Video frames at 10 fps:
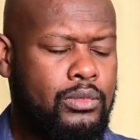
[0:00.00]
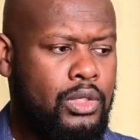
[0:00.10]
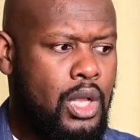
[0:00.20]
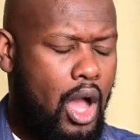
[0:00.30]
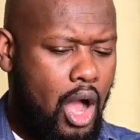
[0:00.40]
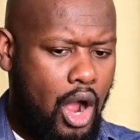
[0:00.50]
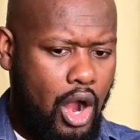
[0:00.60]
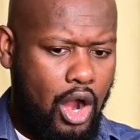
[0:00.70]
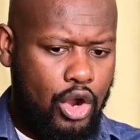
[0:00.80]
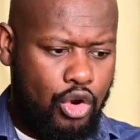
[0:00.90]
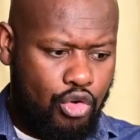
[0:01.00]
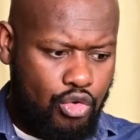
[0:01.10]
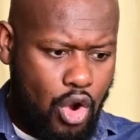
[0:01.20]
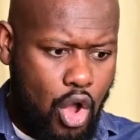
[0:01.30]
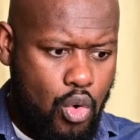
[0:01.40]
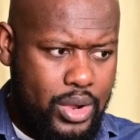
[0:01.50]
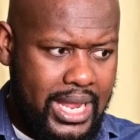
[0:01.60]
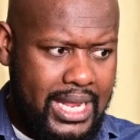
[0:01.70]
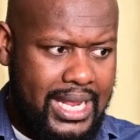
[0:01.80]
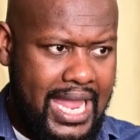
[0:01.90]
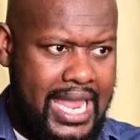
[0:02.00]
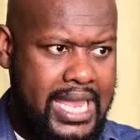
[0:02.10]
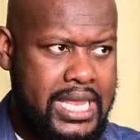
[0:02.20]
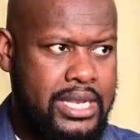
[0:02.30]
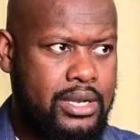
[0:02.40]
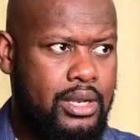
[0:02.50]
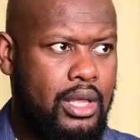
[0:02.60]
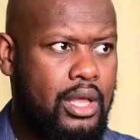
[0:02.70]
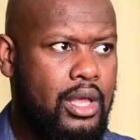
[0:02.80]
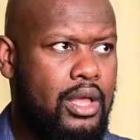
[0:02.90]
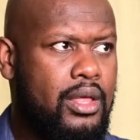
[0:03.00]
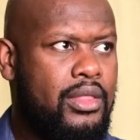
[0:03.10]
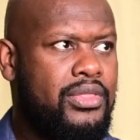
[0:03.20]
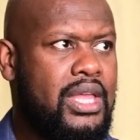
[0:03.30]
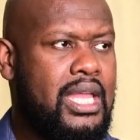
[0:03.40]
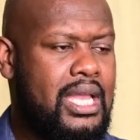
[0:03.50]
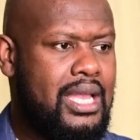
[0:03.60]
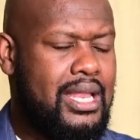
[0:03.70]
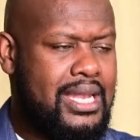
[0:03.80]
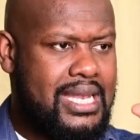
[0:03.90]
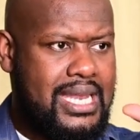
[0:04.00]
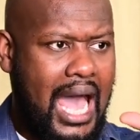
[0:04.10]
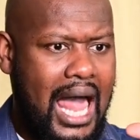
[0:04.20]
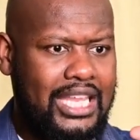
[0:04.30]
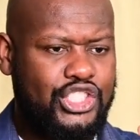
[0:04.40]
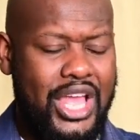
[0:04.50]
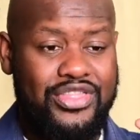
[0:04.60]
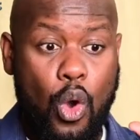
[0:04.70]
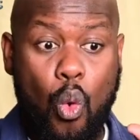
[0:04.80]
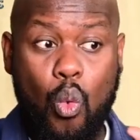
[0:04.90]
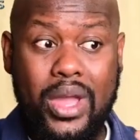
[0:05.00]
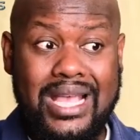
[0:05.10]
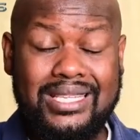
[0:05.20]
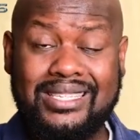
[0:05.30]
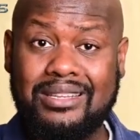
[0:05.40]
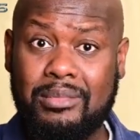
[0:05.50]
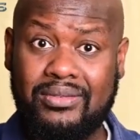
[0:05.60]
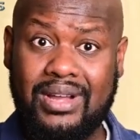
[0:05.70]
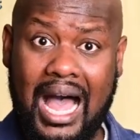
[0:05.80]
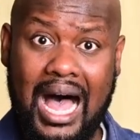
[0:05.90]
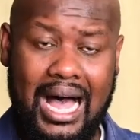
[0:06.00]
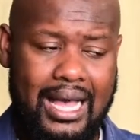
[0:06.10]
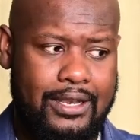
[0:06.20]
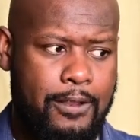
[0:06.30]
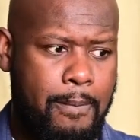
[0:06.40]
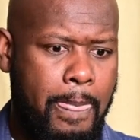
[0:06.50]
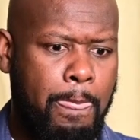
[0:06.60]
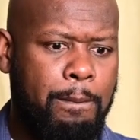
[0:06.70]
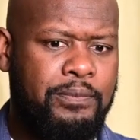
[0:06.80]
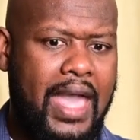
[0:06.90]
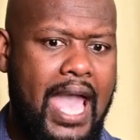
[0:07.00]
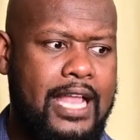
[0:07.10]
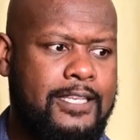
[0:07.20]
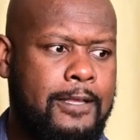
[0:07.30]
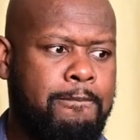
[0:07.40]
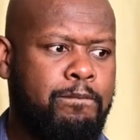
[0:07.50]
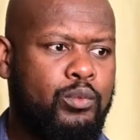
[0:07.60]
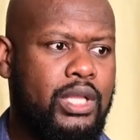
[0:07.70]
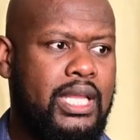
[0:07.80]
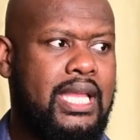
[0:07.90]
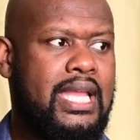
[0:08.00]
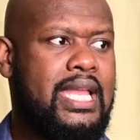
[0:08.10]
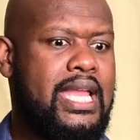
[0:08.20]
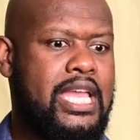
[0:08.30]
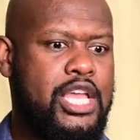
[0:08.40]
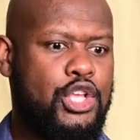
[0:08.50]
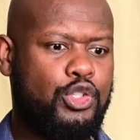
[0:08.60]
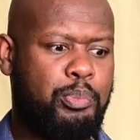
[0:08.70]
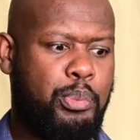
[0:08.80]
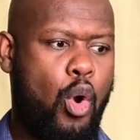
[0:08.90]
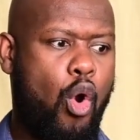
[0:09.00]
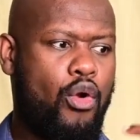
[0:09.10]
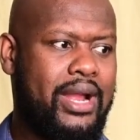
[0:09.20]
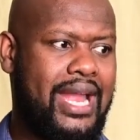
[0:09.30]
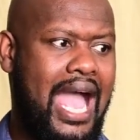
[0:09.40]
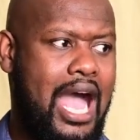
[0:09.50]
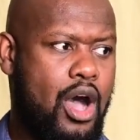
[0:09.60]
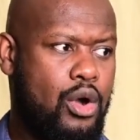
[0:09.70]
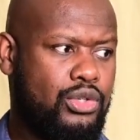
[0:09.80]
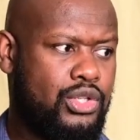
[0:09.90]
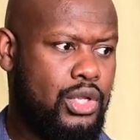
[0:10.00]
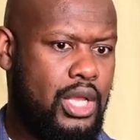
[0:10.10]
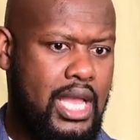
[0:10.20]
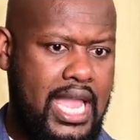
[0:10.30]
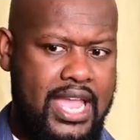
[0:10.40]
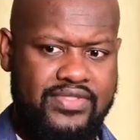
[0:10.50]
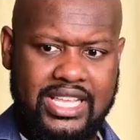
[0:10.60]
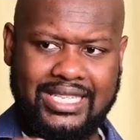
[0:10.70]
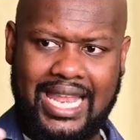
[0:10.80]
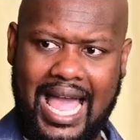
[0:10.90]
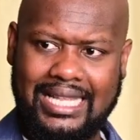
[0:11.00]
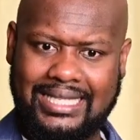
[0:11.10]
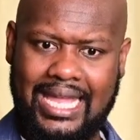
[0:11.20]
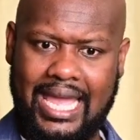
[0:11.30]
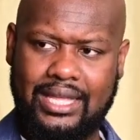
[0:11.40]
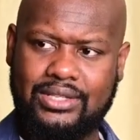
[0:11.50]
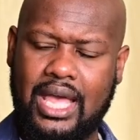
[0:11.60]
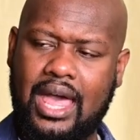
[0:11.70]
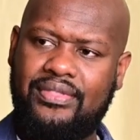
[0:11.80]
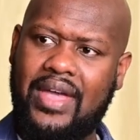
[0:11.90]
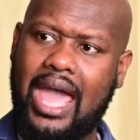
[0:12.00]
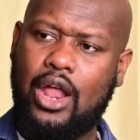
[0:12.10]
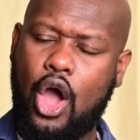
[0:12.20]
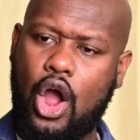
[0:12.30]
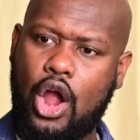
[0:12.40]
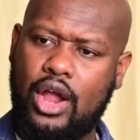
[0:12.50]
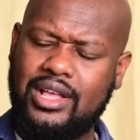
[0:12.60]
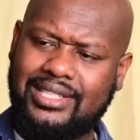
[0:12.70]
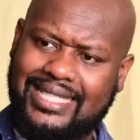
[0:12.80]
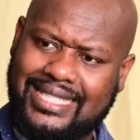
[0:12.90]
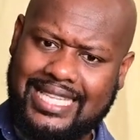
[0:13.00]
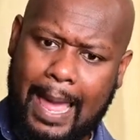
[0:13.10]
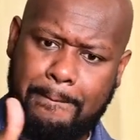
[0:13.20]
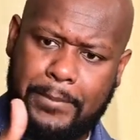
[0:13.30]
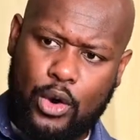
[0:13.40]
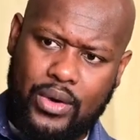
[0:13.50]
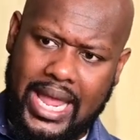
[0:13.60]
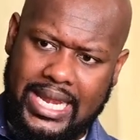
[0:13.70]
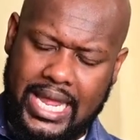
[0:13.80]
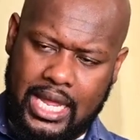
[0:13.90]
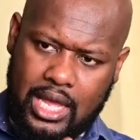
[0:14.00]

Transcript: are growing in the knowledge and the wisdom of God that he is pouring out in these last days that are separating